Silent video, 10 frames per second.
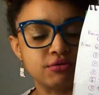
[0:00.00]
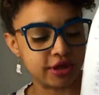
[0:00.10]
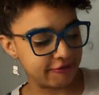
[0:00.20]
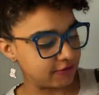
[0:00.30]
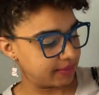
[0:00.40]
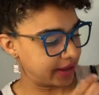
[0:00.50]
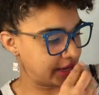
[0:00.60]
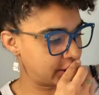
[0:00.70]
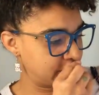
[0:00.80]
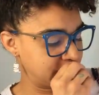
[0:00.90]
there for my
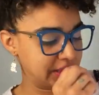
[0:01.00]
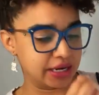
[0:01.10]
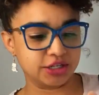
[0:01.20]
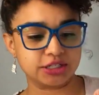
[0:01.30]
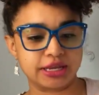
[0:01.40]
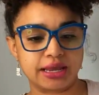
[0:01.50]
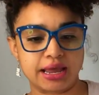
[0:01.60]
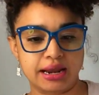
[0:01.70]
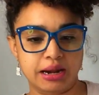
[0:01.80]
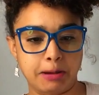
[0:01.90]
increase. Did I just get
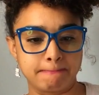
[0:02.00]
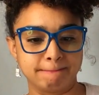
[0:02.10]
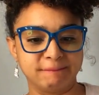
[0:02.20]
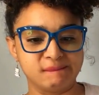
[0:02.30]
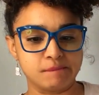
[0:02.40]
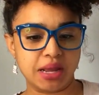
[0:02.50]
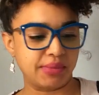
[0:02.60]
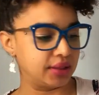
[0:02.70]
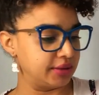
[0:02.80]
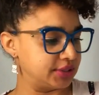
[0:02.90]
cat hair in
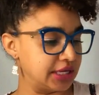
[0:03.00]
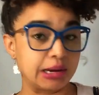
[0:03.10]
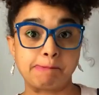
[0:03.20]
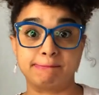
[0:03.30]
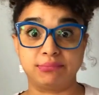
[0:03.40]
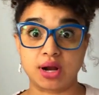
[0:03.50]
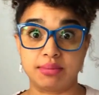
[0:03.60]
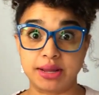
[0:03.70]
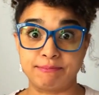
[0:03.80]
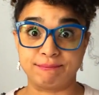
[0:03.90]
my lipstick?
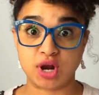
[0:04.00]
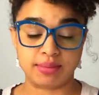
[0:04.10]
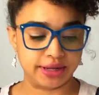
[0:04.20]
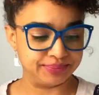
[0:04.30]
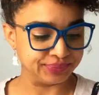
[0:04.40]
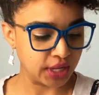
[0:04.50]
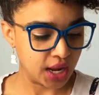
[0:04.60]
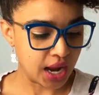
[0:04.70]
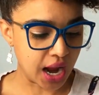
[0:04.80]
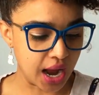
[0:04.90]
Probably.
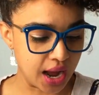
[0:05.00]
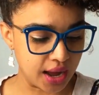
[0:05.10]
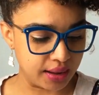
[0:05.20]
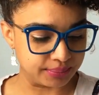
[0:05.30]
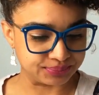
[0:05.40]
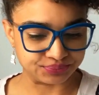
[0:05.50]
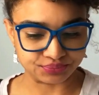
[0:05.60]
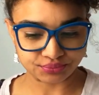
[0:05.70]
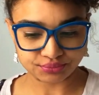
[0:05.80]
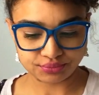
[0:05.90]
And
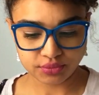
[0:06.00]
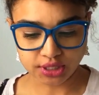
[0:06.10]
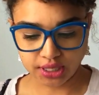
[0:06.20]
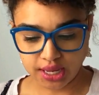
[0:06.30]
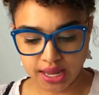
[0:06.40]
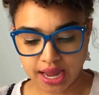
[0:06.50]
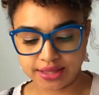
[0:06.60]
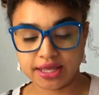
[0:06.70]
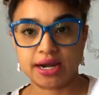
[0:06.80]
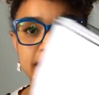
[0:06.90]

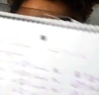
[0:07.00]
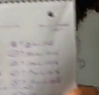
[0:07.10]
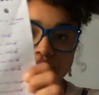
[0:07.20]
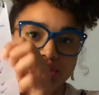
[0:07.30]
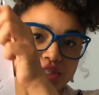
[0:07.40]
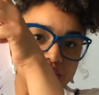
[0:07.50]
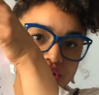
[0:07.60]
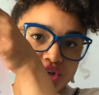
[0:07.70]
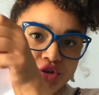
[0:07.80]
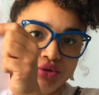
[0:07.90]
then I just
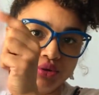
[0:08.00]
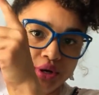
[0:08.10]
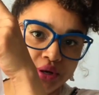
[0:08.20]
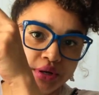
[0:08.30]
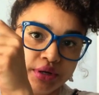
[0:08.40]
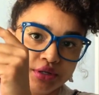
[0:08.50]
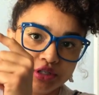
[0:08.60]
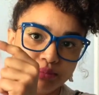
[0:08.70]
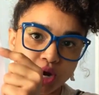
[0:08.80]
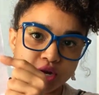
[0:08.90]
continue to
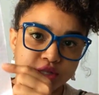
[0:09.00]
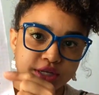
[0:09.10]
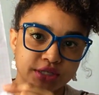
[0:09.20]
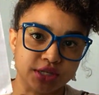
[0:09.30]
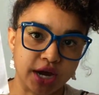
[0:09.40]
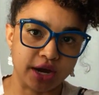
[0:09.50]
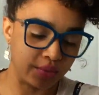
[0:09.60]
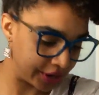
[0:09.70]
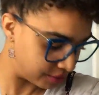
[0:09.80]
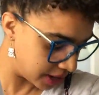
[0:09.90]
mark it the entire
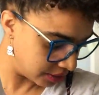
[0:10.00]
way around.